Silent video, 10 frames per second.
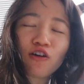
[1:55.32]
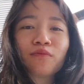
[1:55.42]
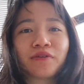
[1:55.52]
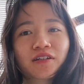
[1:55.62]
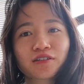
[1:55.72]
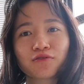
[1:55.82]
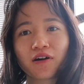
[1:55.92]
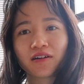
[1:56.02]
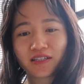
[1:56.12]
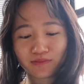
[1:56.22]
I hope they're good
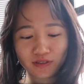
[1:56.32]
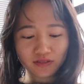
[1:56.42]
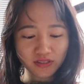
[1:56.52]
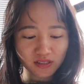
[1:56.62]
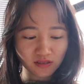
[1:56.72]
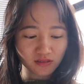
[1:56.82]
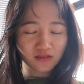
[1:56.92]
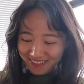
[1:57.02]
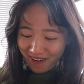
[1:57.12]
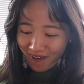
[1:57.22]
quality, I'm nervous.
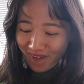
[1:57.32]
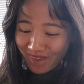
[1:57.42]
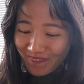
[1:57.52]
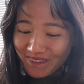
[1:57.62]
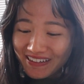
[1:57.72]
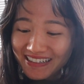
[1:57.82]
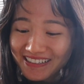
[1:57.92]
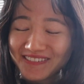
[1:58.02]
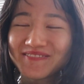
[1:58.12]
Oh